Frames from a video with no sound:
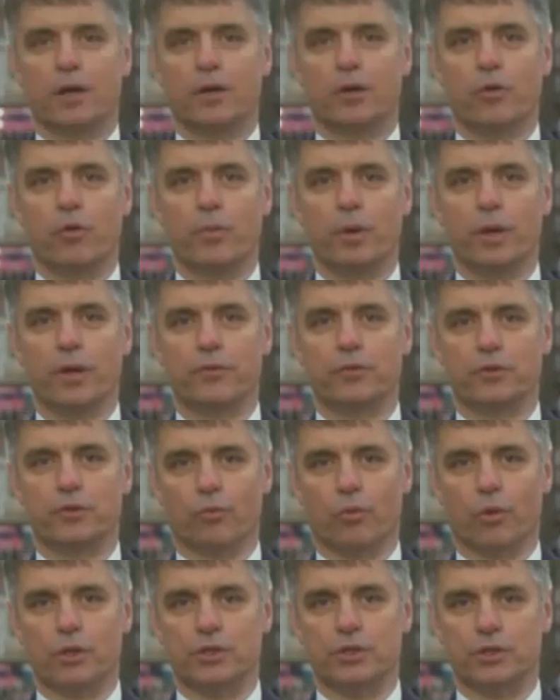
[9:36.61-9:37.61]
who believed
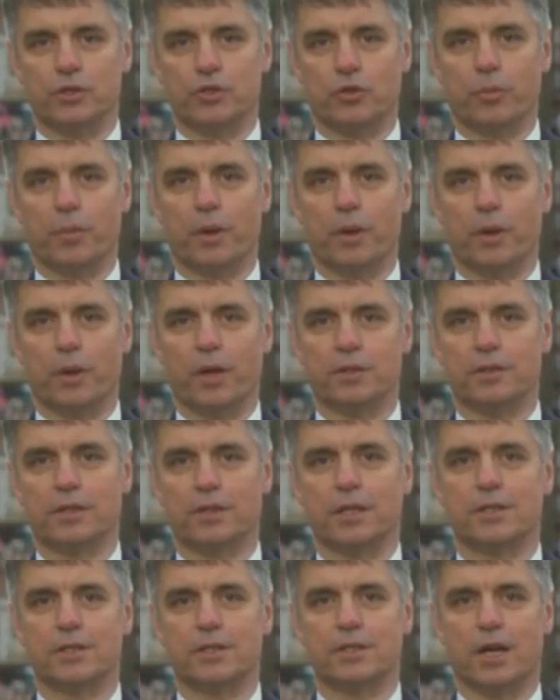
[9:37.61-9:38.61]
was instrumental at
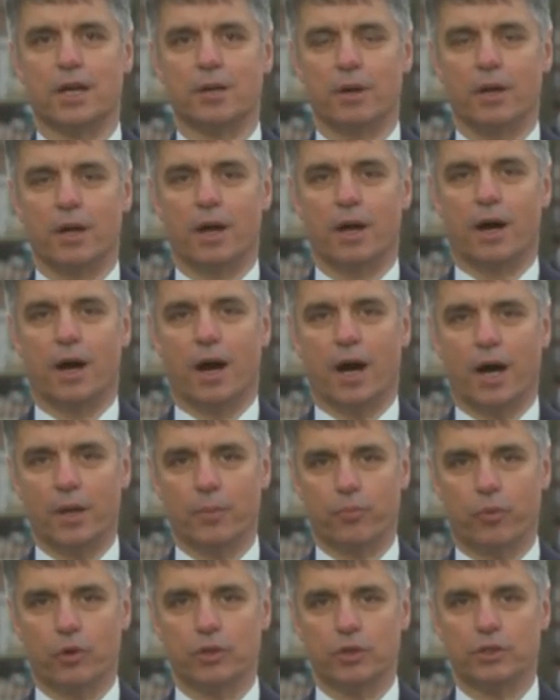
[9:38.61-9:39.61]
that time. I
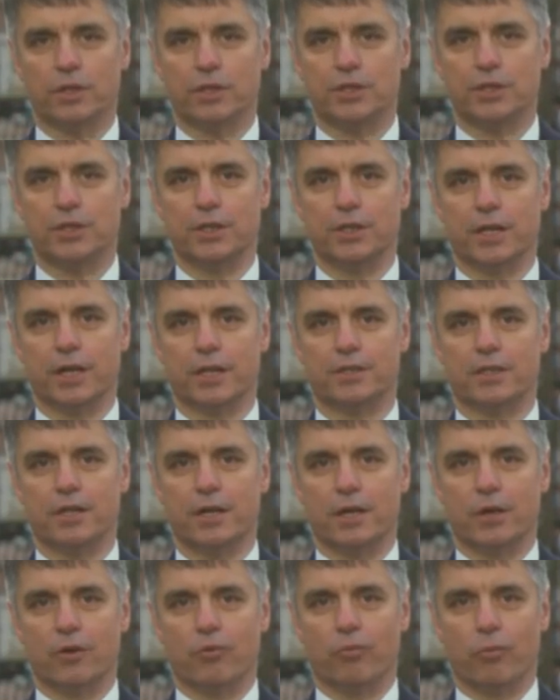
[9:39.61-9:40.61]
personally see that
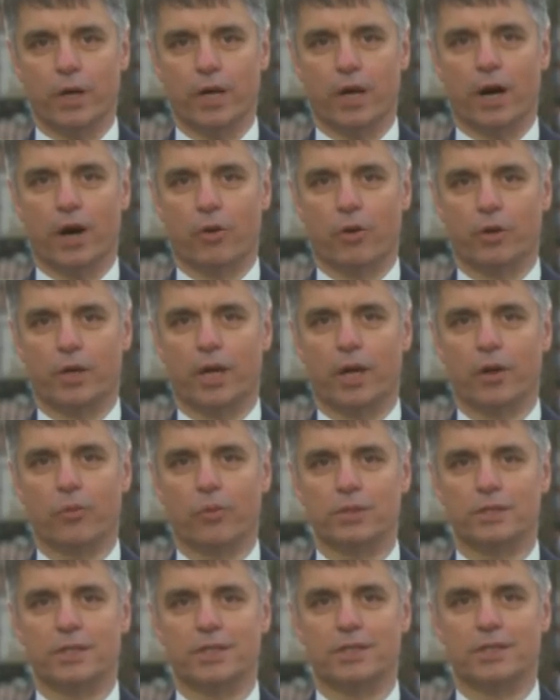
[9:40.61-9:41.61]
we are okay
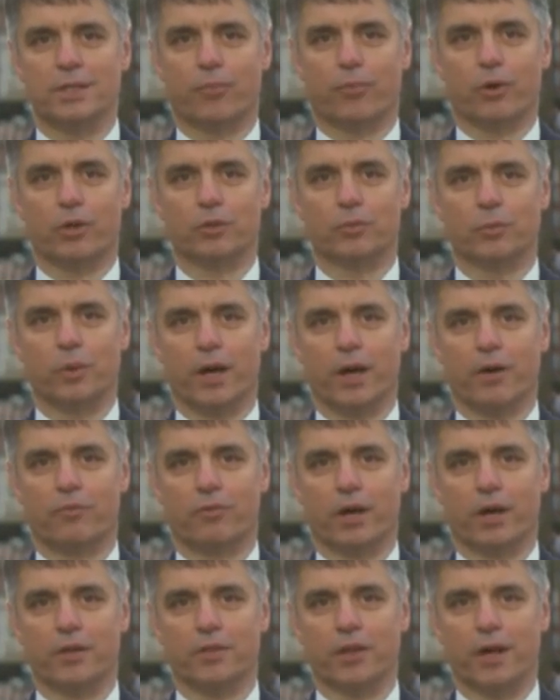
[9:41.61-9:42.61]
with the support we have
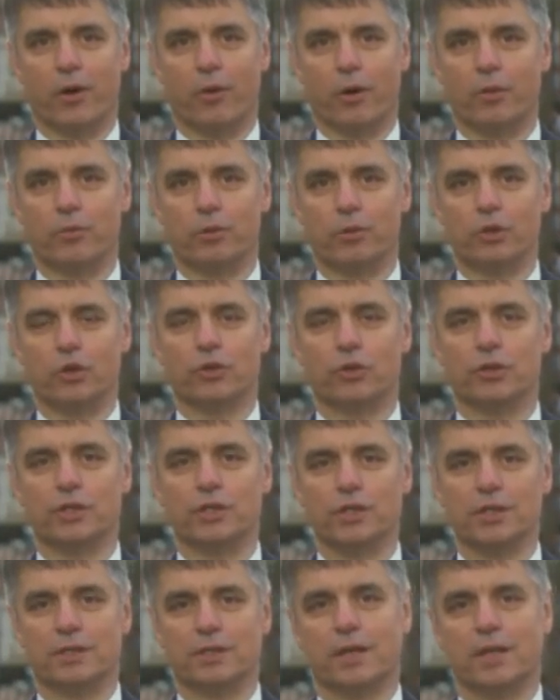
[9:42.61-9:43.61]
right now, and we don't
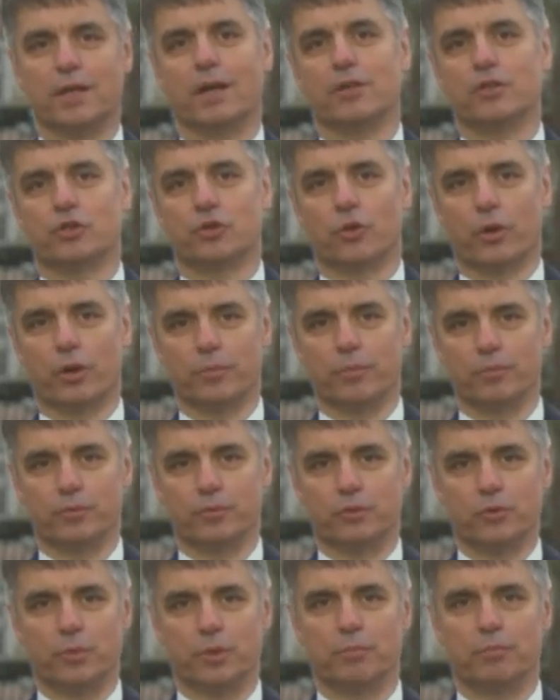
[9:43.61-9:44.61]
need, sorry to
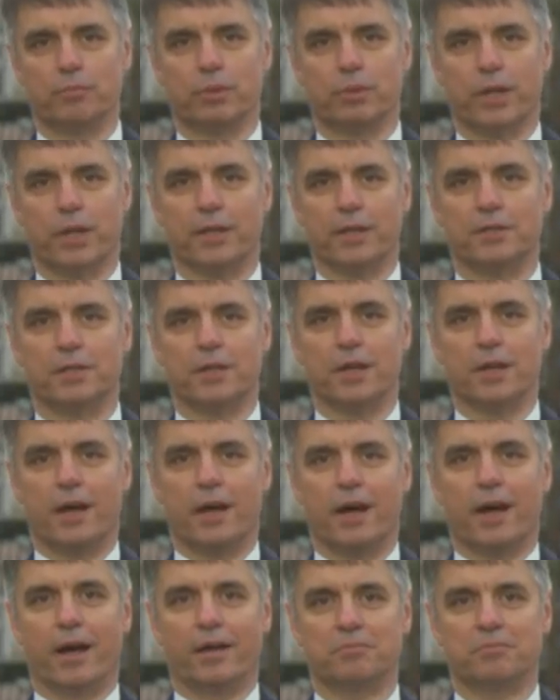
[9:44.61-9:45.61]
be blunt,
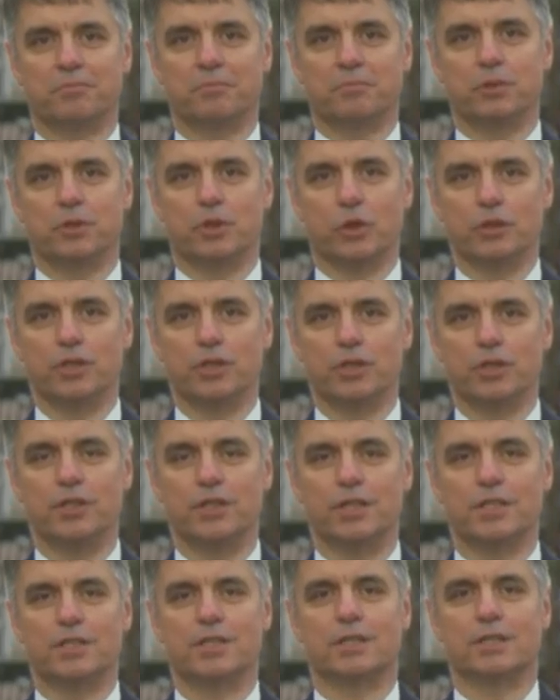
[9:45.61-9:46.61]
and we don't need
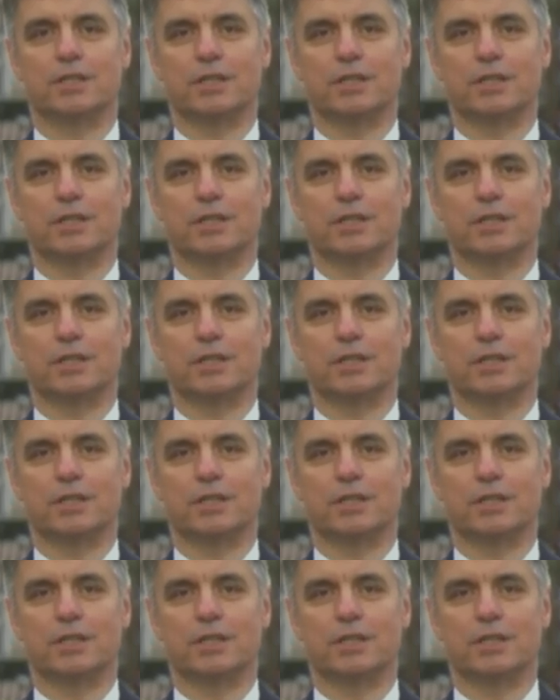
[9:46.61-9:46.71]
this